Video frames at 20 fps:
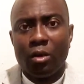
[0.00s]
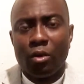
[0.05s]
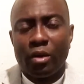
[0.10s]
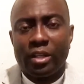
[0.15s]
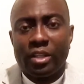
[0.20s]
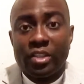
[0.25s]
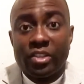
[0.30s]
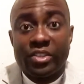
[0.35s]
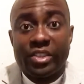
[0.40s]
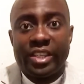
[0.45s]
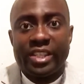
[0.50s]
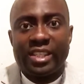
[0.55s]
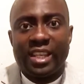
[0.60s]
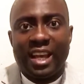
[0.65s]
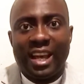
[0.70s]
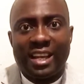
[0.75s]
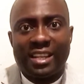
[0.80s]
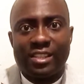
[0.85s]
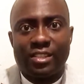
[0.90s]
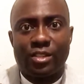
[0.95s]
she sees that
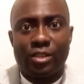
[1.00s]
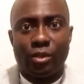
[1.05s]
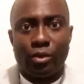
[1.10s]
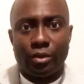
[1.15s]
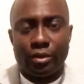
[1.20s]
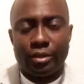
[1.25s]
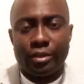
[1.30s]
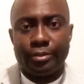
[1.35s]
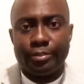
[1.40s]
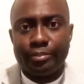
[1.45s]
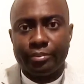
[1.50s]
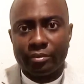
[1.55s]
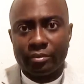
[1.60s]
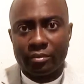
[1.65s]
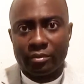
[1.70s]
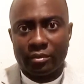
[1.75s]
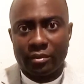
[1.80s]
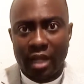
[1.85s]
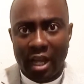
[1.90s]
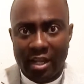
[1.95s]
her son,
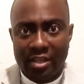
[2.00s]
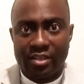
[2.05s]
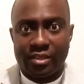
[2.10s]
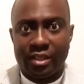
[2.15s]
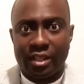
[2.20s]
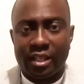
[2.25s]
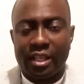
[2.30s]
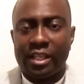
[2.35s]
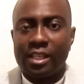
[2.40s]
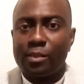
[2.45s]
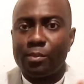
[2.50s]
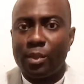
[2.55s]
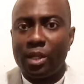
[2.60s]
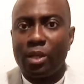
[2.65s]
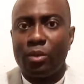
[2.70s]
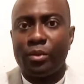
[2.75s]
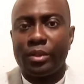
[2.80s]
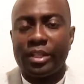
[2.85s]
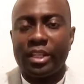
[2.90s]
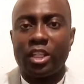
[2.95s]
Isaac, is
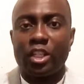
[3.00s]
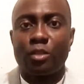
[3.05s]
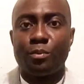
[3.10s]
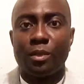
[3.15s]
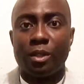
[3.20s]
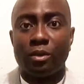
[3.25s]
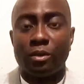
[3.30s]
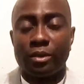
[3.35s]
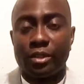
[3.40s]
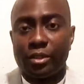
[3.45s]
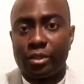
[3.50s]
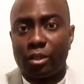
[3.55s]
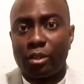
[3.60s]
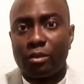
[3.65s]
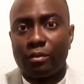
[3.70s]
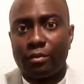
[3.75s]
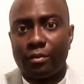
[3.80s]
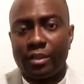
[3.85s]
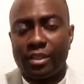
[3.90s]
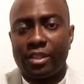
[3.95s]
playing with Ishmael, the son
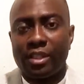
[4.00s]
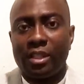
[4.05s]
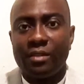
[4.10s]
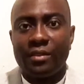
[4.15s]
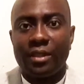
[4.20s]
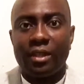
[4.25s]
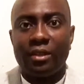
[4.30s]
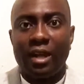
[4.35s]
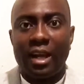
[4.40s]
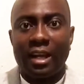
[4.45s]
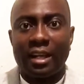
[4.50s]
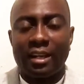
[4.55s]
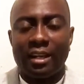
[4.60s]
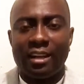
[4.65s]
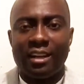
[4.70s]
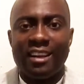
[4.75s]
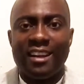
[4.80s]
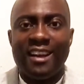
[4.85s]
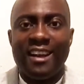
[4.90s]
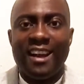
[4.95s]
of the slave girl
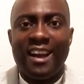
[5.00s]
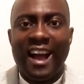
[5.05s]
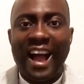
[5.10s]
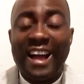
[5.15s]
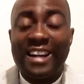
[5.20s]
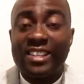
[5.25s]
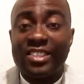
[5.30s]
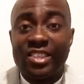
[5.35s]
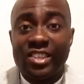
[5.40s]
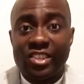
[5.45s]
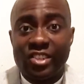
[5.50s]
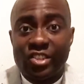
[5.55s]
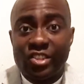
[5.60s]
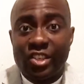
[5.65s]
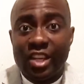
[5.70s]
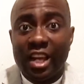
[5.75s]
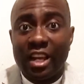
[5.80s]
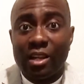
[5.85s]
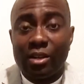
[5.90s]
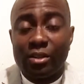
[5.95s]
Agar, and she's
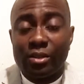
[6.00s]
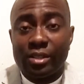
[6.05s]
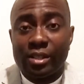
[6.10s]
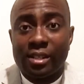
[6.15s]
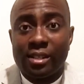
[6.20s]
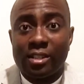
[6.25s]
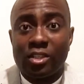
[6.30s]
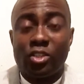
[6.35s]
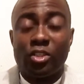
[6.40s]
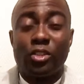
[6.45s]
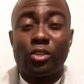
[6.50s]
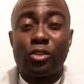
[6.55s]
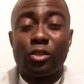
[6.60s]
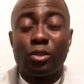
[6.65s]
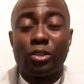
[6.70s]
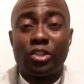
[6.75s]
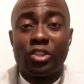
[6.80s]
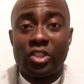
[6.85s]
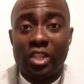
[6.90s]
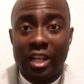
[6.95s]
jealous. She's
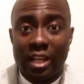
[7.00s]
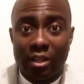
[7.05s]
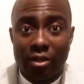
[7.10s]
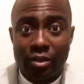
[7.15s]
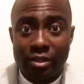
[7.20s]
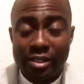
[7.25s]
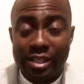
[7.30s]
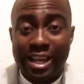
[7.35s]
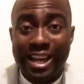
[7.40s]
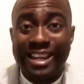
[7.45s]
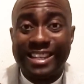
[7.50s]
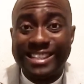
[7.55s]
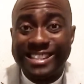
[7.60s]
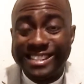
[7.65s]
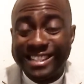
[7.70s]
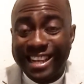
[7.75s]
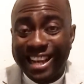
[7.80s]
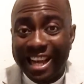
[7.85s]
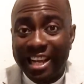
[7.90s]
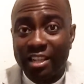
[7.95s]
so jealous and
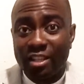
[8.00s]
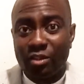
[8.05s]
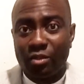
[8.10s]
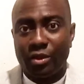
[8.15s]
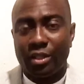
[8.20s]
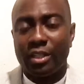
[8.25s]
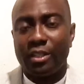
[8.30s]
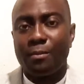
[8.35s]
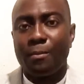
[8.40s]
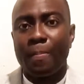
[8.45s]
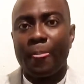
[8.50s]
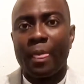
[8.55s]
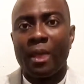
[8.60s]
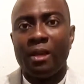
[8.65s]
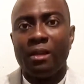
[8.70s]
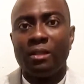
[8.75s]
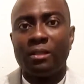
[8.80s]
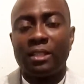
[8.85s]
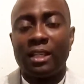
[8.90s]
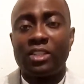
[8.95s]
angry
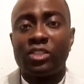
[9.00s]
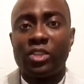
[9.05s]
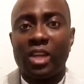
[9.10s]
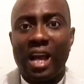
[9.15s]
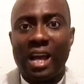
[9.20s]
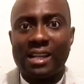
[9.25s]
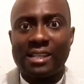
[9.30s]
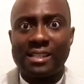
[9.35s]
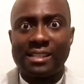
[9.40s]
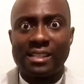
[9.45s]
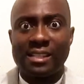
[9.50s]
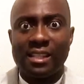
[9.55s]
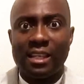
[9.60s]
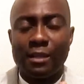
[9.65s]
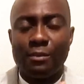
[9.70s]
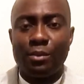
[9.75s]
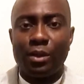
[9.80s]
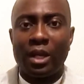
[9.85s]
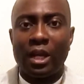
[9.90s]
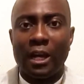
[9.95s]
that she asks
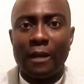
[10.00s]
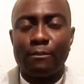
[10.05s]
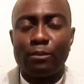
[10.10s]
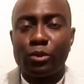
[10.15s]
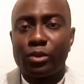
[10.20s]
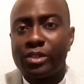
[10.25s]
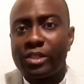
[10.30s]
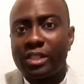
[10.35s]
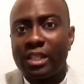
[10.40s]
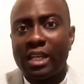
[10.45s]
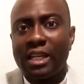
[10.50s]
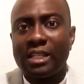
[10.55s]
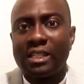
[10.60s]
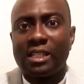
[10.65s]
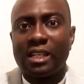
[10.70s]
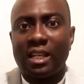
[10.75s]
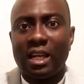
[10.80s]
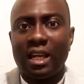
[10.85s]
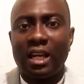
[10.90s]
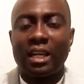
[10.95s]
Abraham to
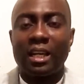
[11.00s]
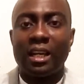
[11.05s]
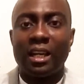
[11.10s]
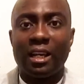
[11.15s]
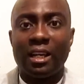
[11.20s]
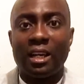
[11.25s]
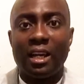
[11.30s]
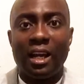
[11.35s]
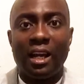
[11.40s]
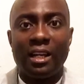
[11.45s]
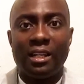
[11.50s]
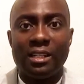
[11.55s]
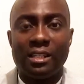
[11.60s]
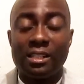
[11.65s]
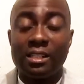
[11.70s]
send Agar and